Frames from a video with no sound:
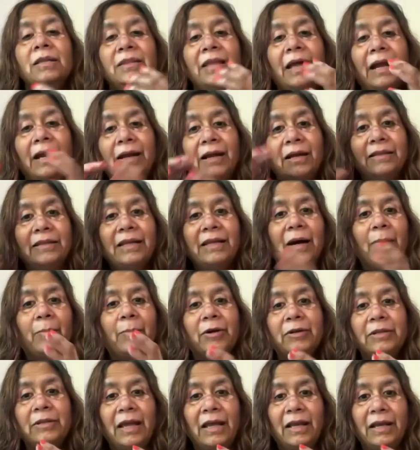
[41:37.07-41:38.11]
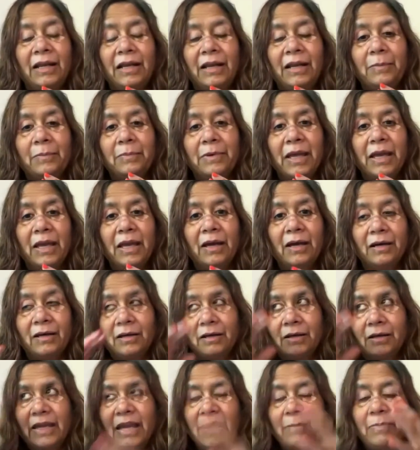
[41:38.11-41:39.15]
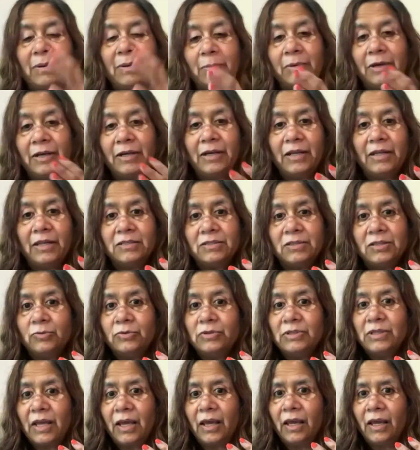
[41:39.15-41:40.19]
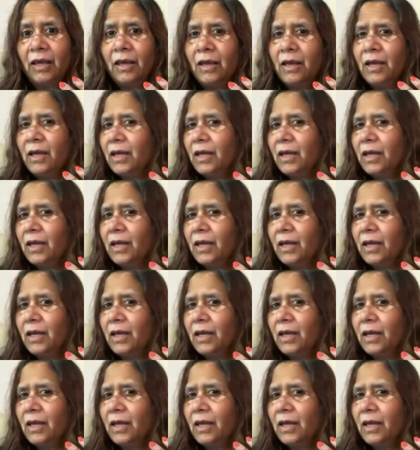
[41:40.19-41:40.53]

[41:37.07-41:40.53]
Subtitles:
that about the LLM capabilities, you say,